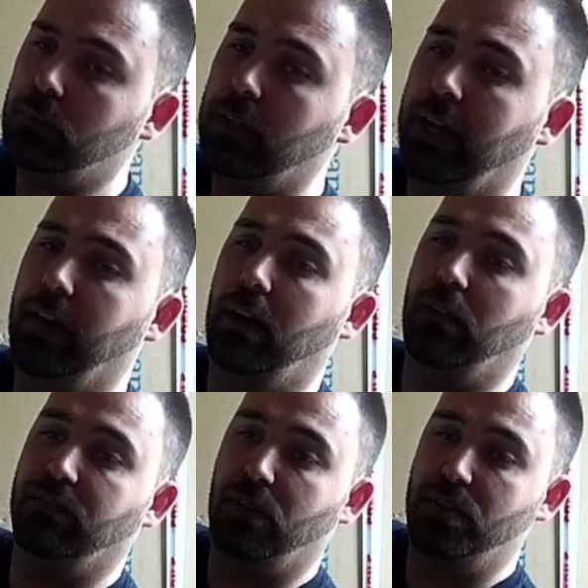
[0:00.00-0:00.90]
and
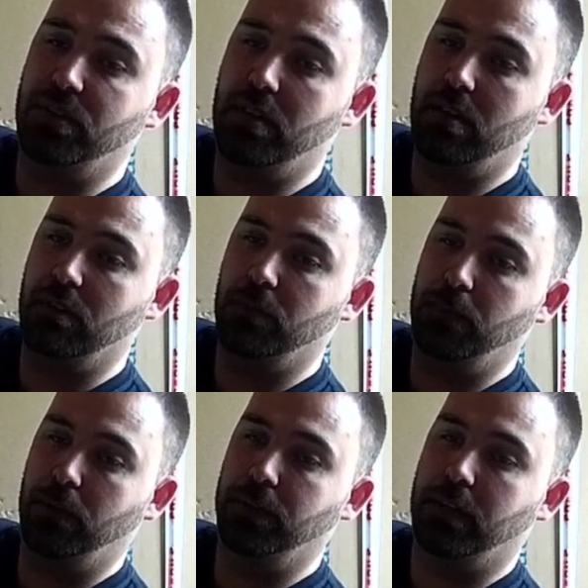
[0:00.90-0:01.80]
I'll voice enhance,
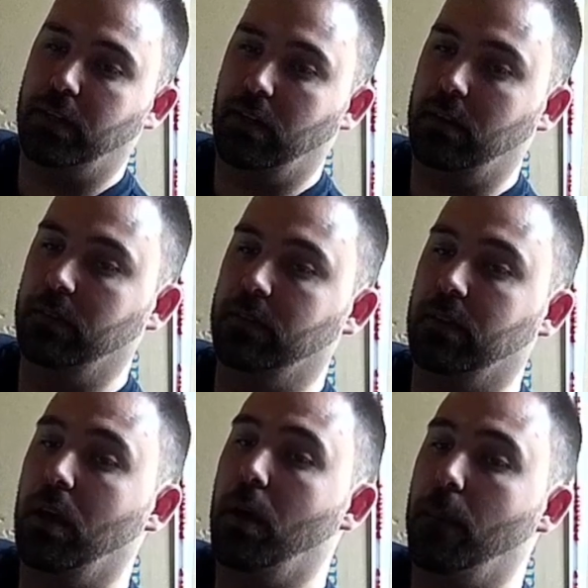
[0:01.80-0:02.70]
music enhance,
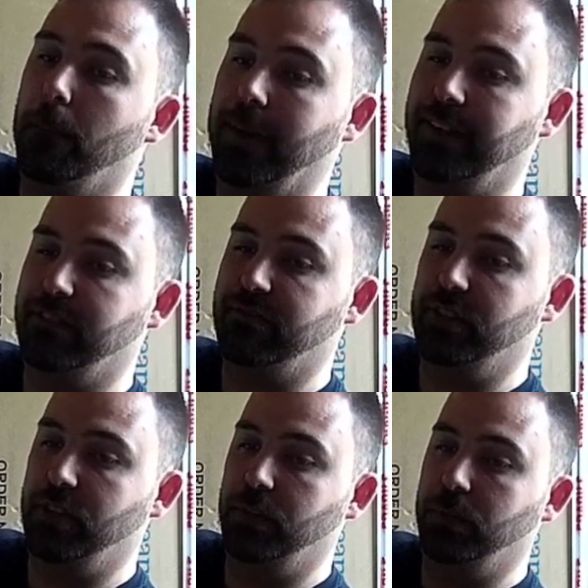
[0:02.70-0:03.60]
bass
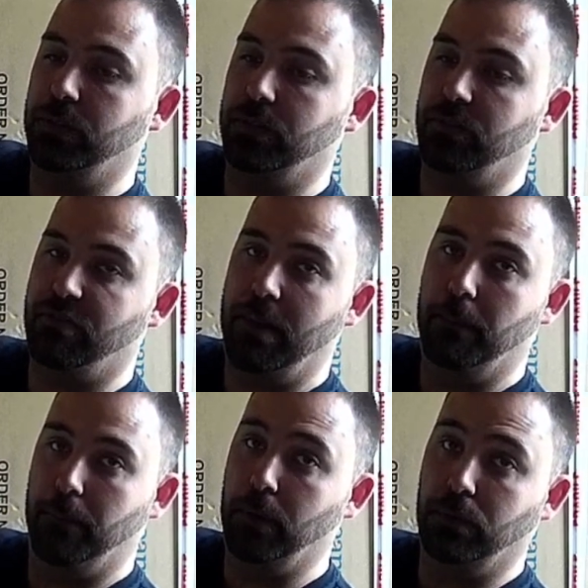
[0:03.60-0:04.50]
reduce,
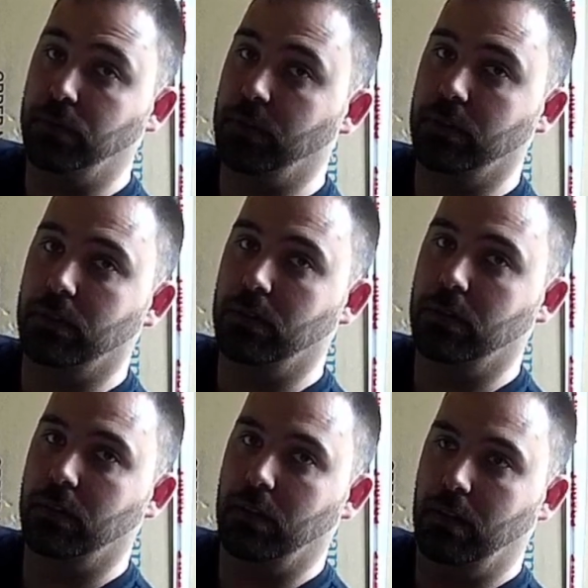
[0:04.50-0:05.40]
treb boost.
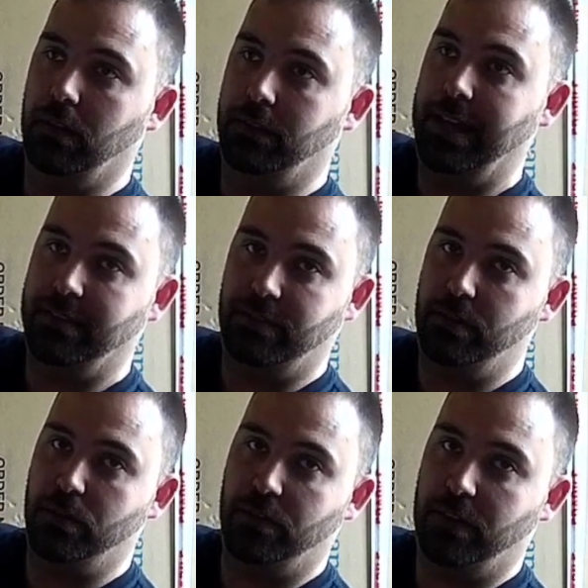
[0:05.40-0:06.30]
That's the
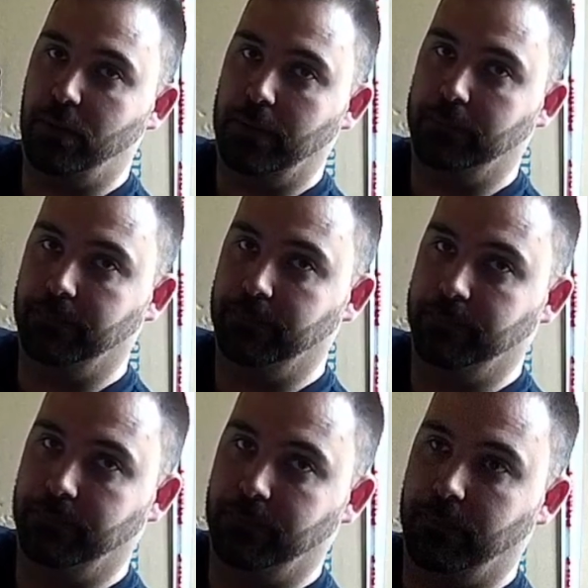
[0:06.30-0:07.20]
order I do it,
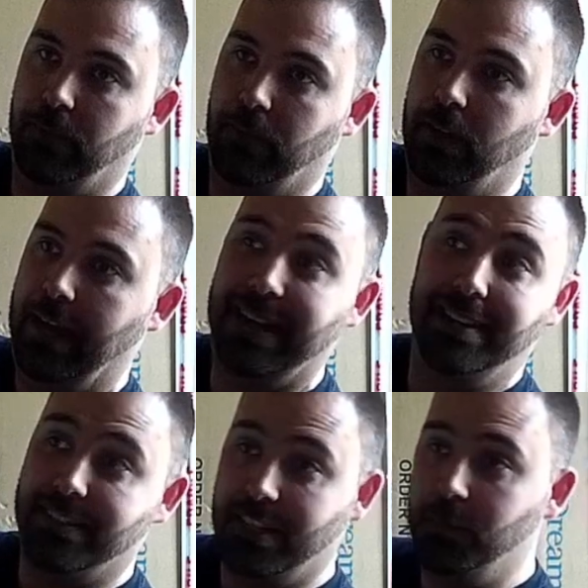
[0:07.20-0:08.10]
and it
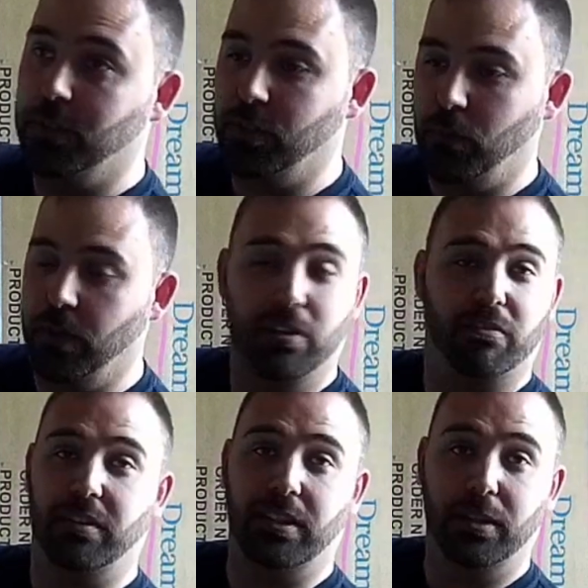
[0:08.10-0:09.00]
seems to work
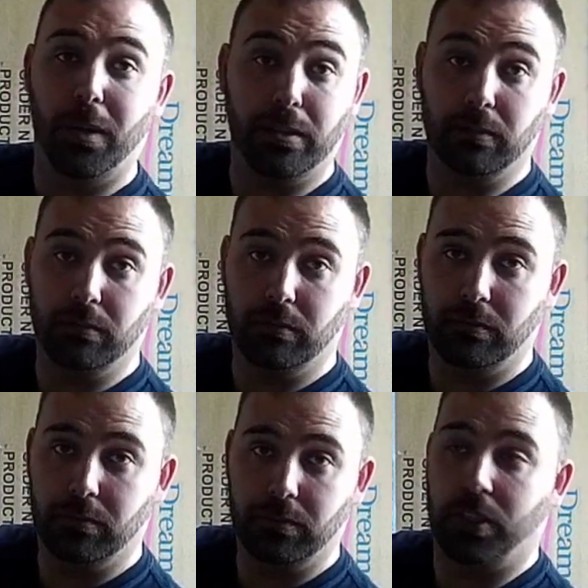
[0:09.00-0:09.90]
really well.
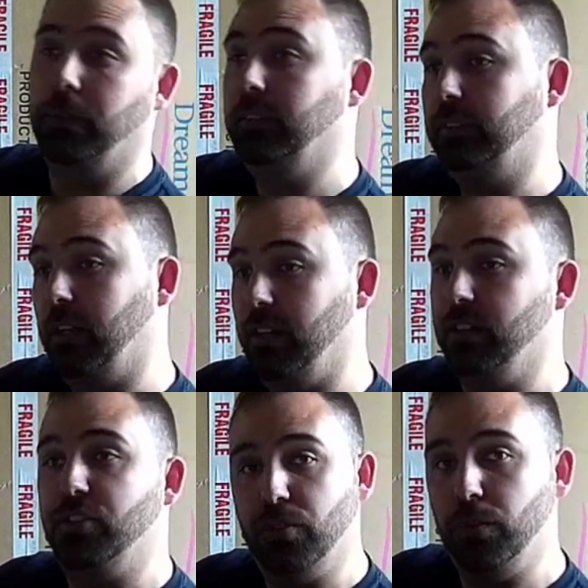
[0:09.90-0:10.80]
So it's kind of
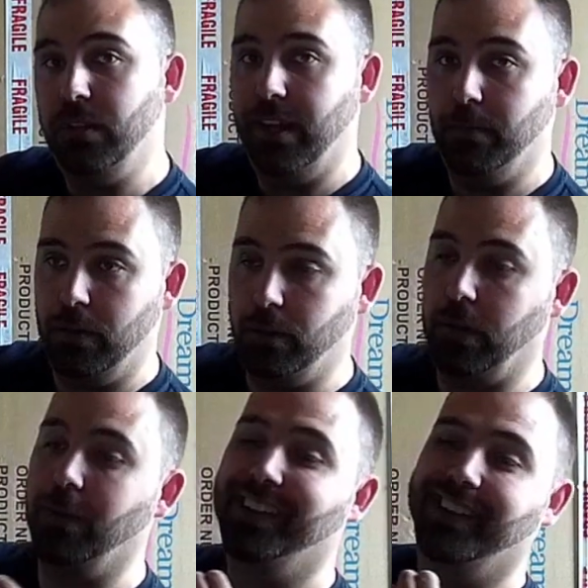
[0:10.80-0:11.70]
sorted out my audio.
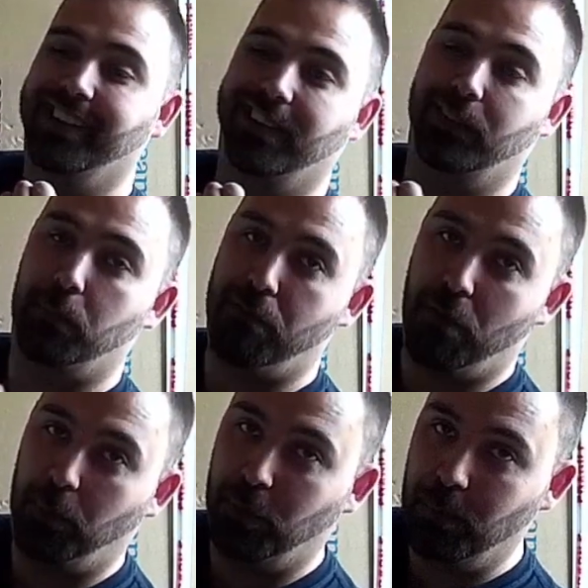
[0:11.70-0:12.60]
The
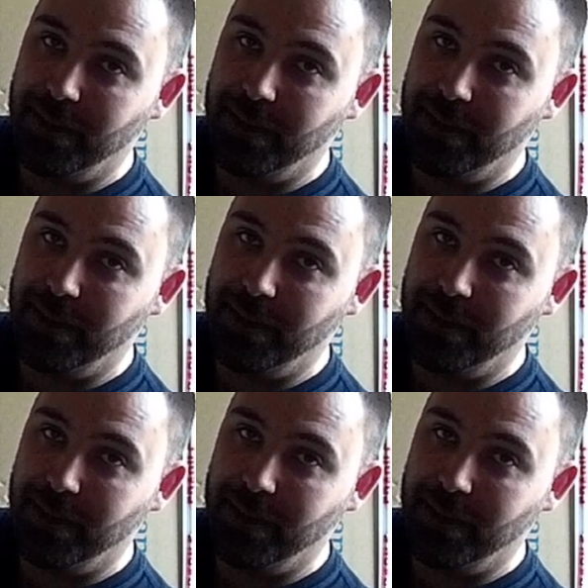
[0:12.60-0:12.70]
problem